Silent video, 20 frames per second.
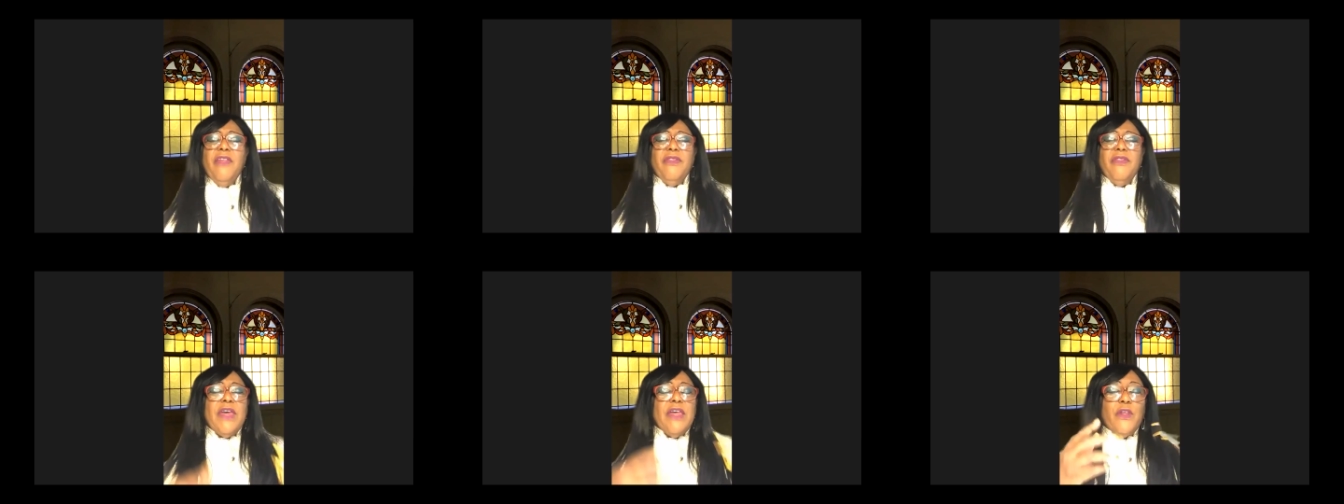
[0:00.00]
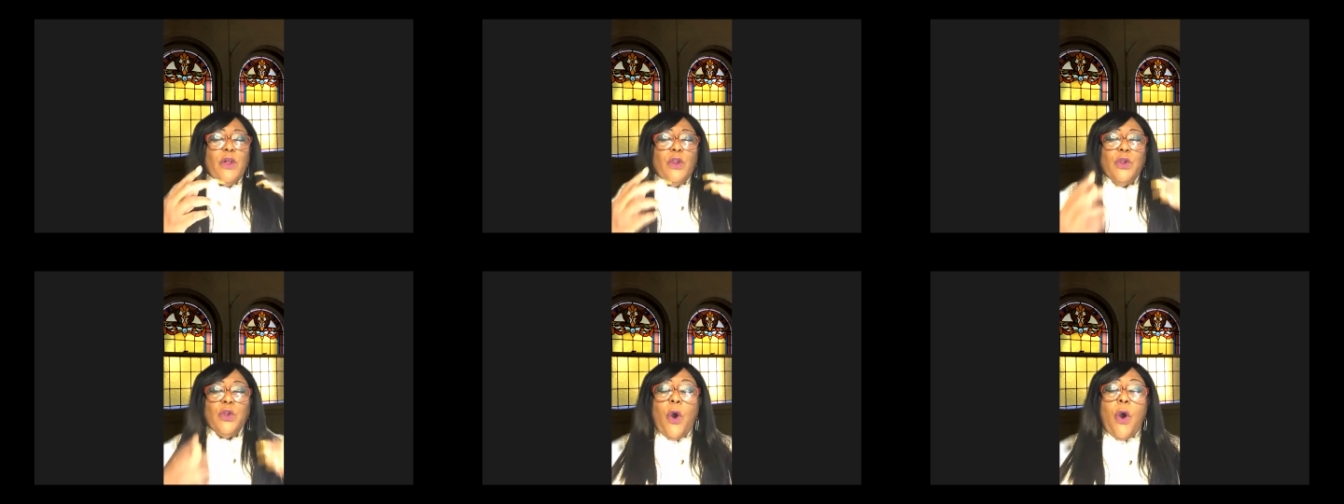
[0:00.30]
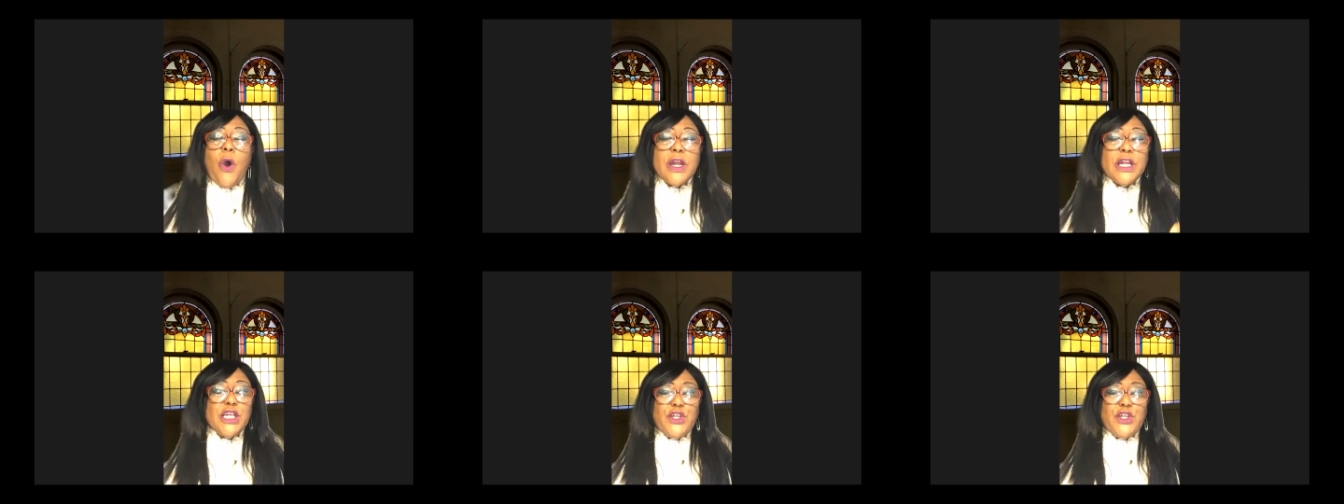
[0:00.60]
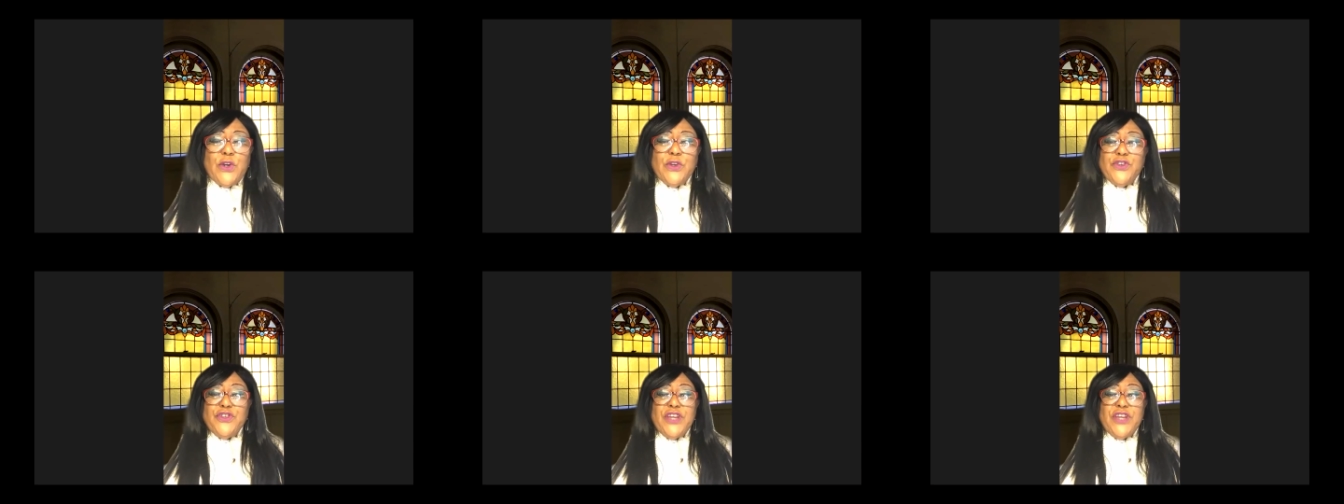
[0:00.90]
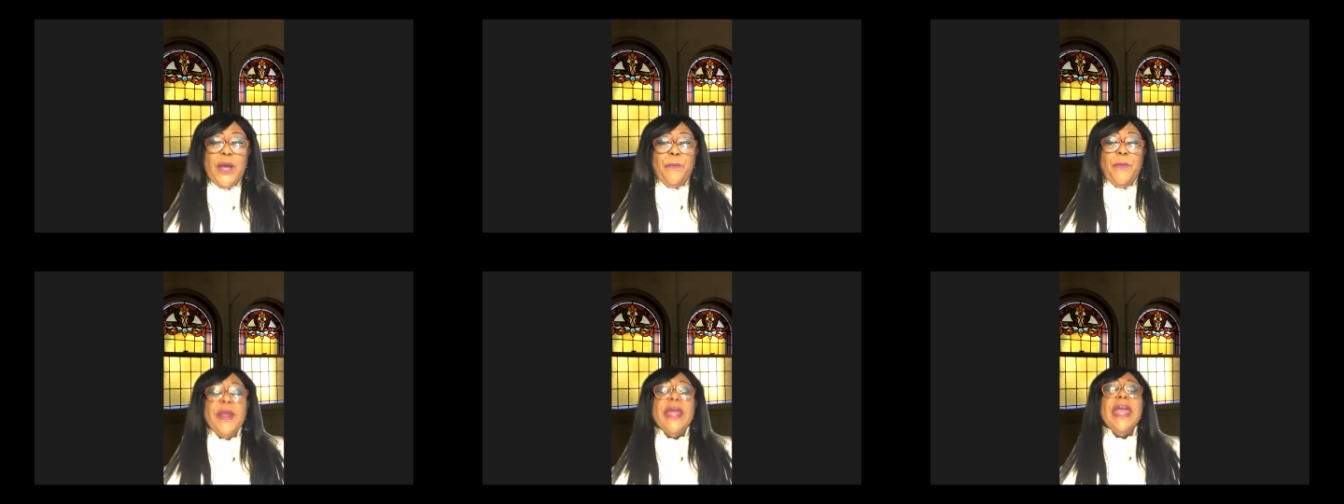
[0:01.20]
that the Lord is your
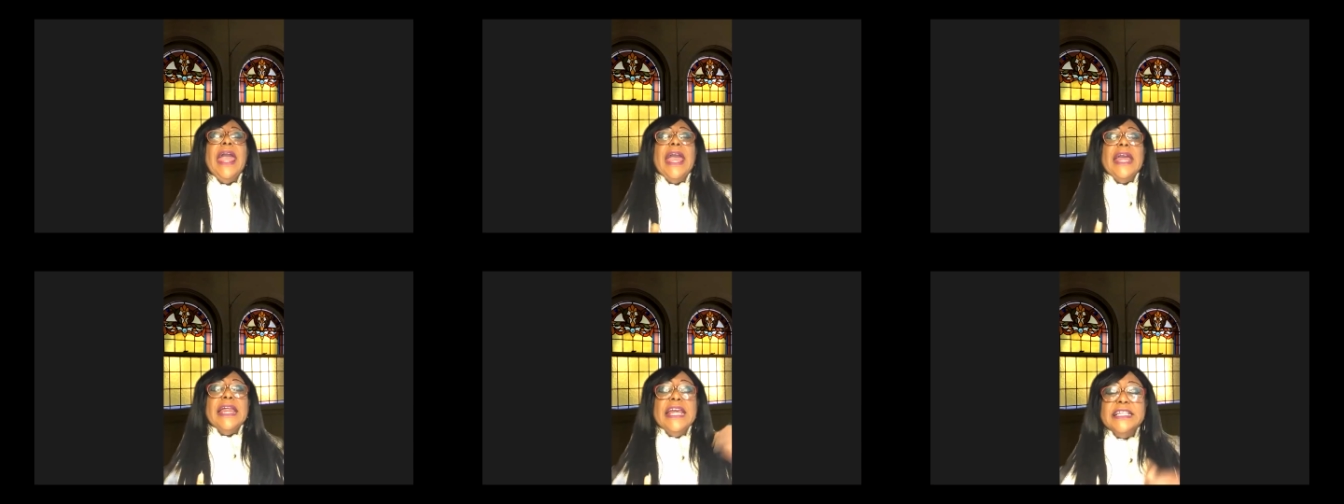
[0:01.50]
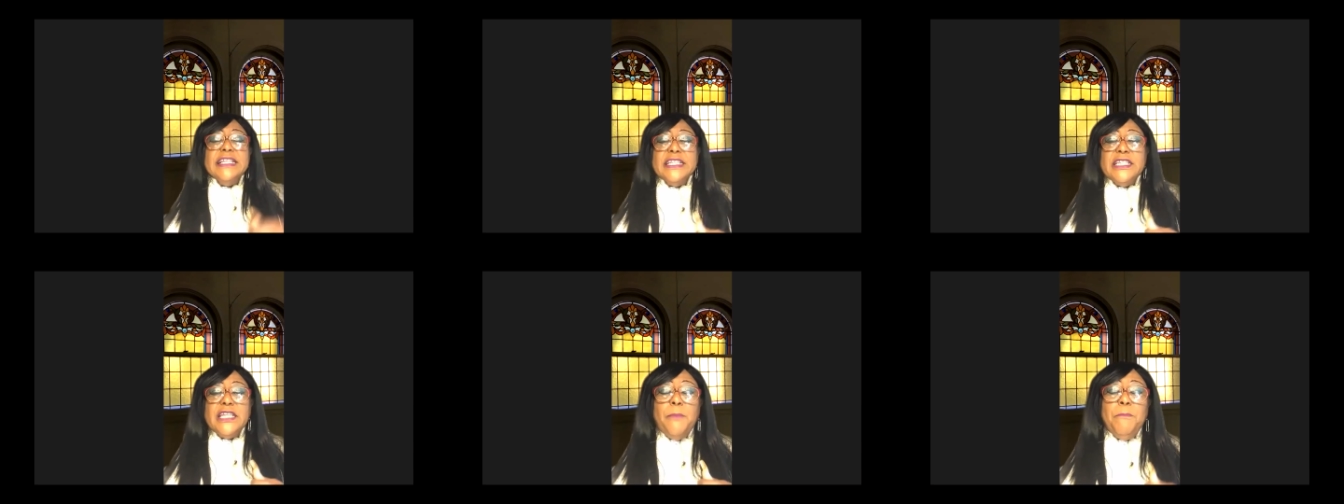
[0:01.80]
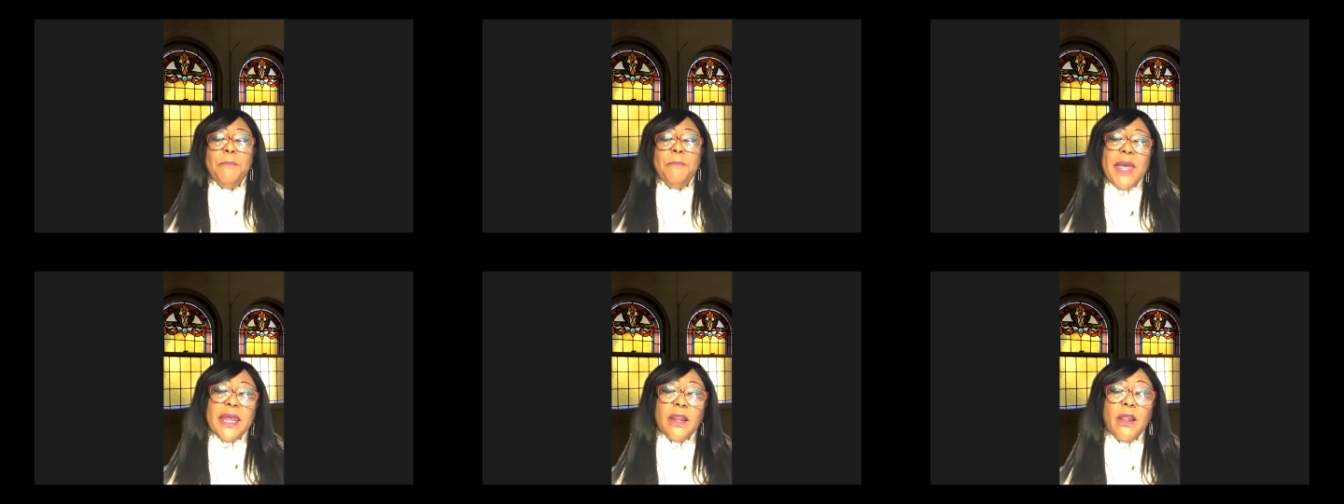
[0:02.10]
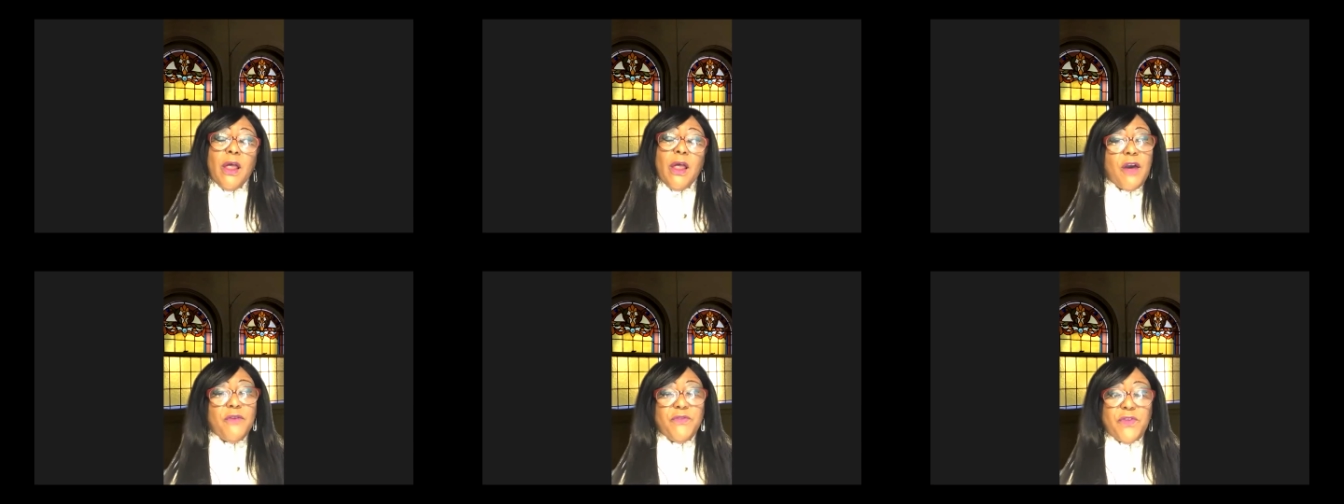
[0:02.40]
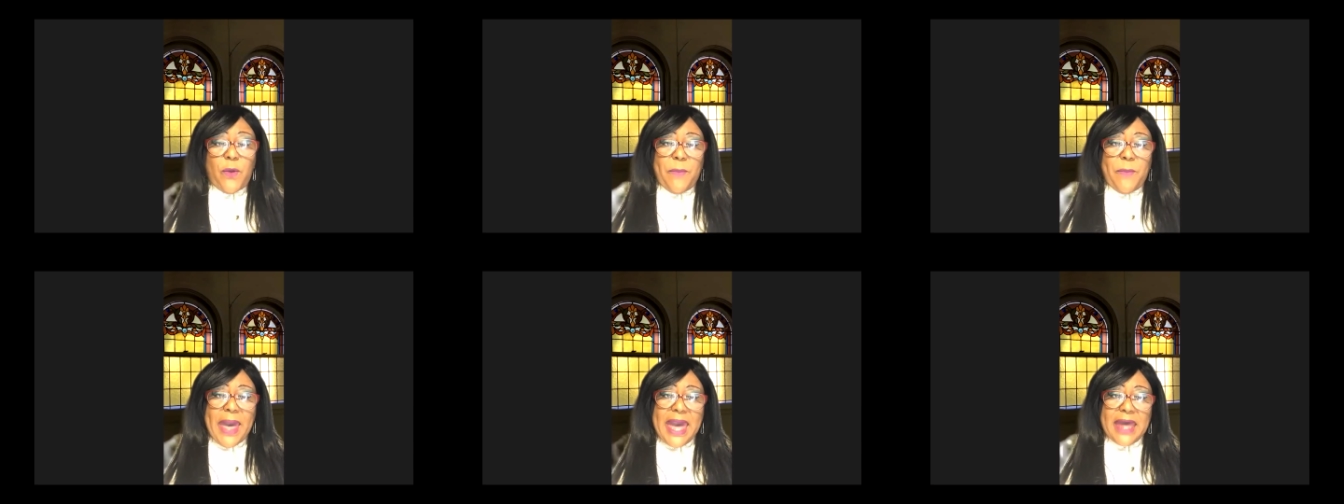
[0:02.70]
shepherd and he's in the middle of
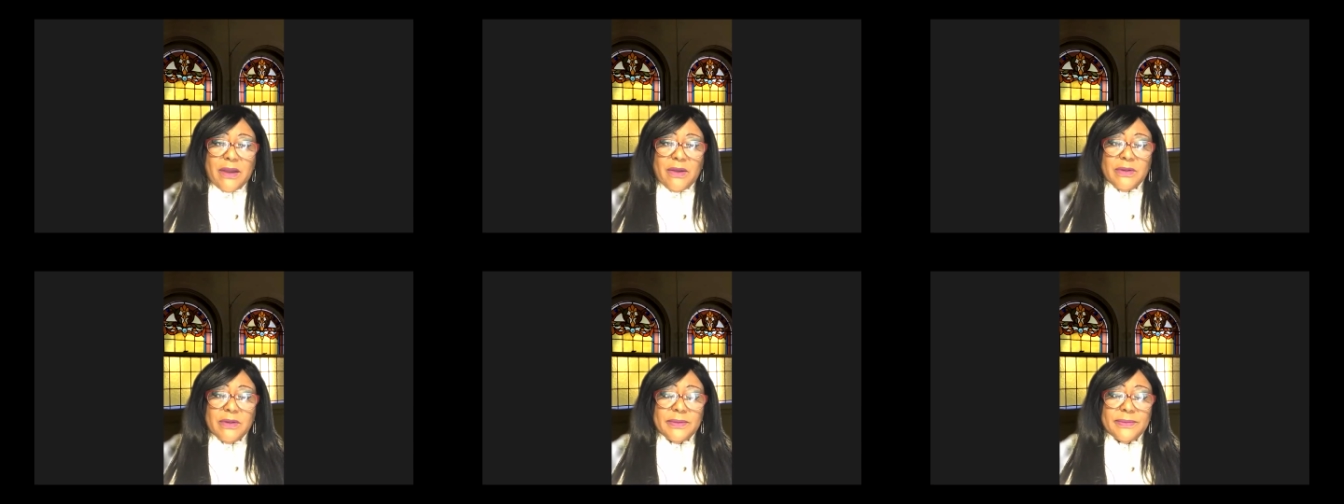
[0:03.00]
your battle.